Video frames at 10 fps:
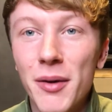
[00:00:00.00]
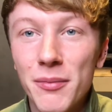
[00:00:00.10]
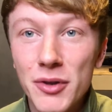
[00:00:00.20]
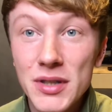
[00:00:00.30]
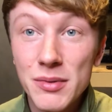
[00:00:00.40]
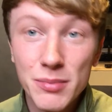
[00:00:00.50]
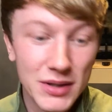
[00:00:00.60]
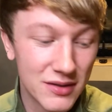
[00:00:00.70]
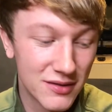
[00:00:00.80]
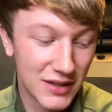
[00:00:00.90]
Christmas
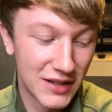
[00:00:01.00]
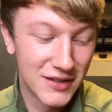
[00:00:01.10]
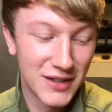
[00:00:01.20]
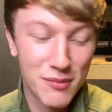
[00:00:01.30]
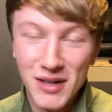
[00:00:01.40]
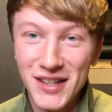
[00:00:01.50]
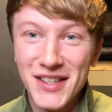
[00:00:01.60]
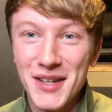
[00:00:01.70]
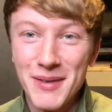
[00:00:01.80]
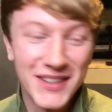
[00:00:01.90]
present, and I'm really
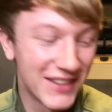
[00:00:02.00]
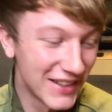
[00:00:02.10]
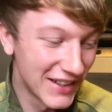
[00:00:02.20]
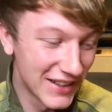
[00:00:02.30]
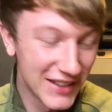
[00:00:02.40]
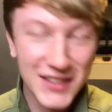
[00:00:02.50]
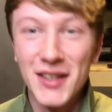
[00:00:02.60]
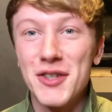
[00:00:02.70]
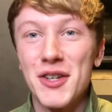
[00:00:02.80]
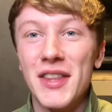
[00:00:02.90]
excited about it. So I'll
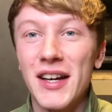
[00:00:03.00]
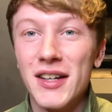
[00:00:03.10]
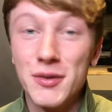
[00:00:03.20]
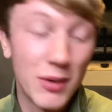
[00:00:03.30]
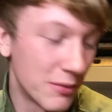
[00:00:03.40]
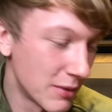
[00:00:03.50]
show you that as well.